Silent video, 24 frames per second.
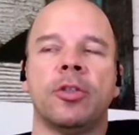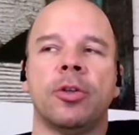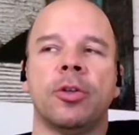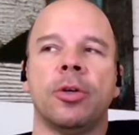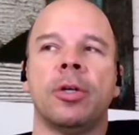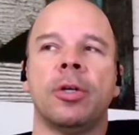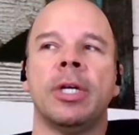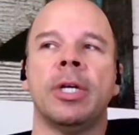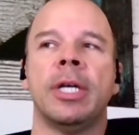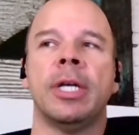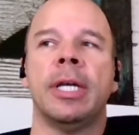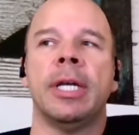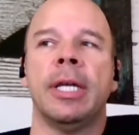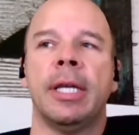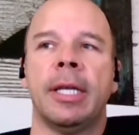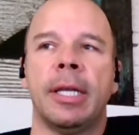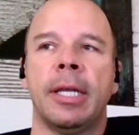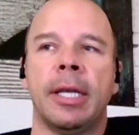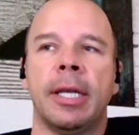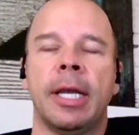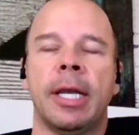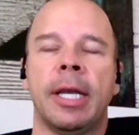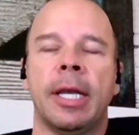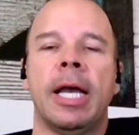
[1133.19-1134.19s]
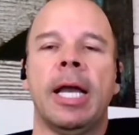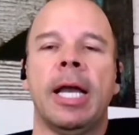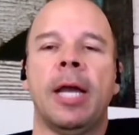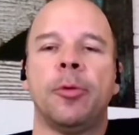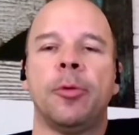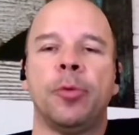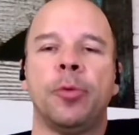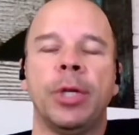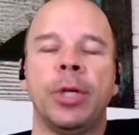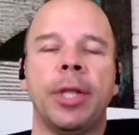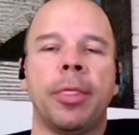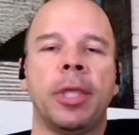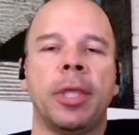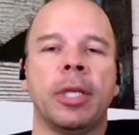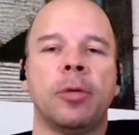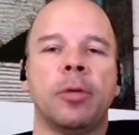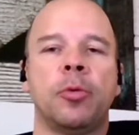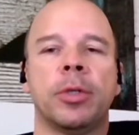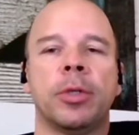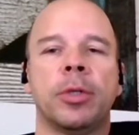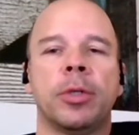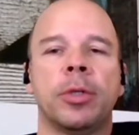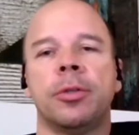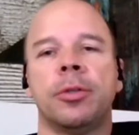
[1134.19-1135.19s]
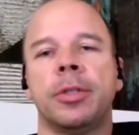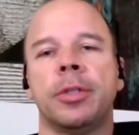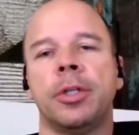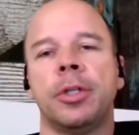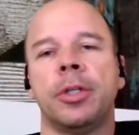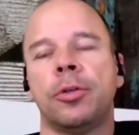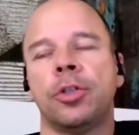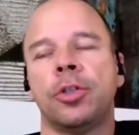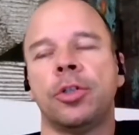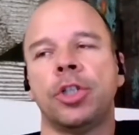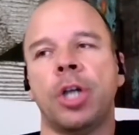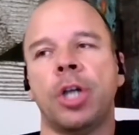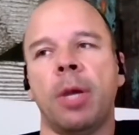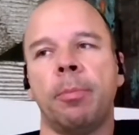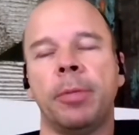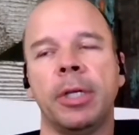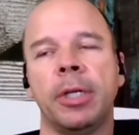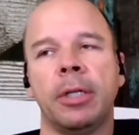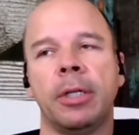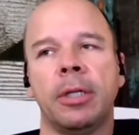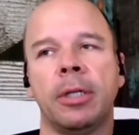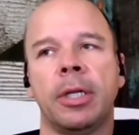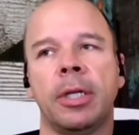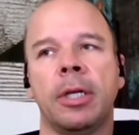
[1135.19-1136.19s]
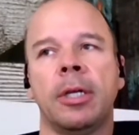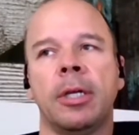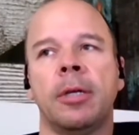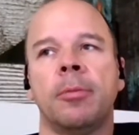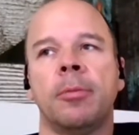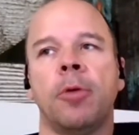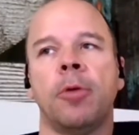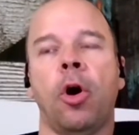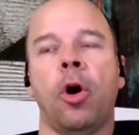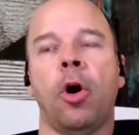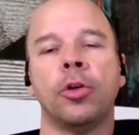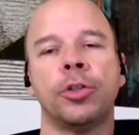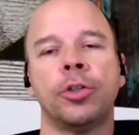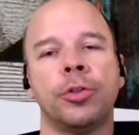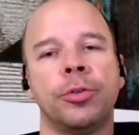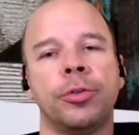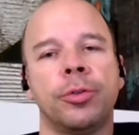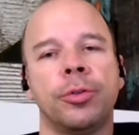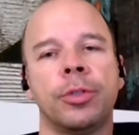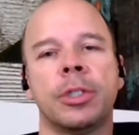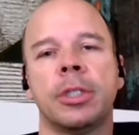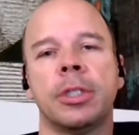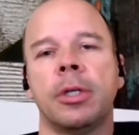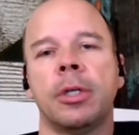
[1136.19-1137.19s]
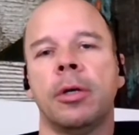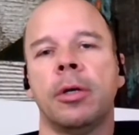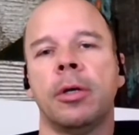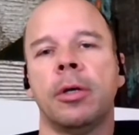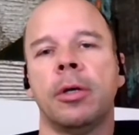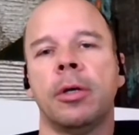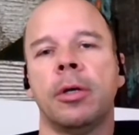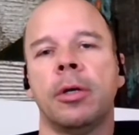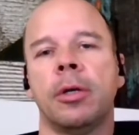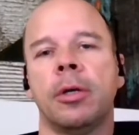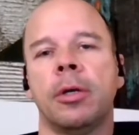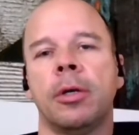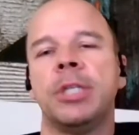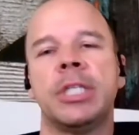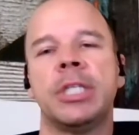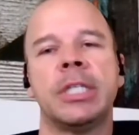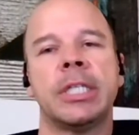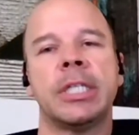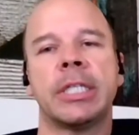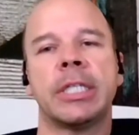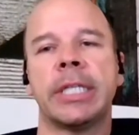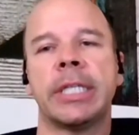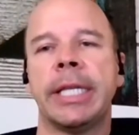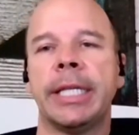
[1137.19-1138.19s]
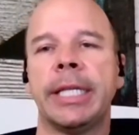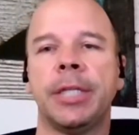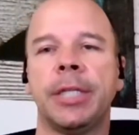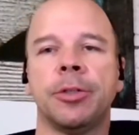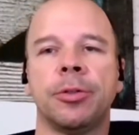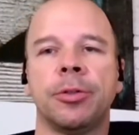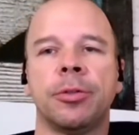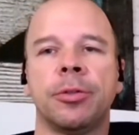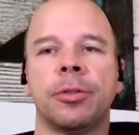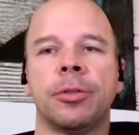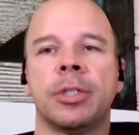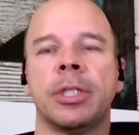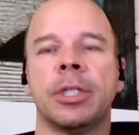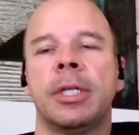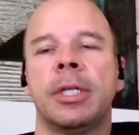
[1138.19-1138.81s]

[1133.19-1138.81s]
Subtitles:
So I really think whether they're shop owners or business leaders,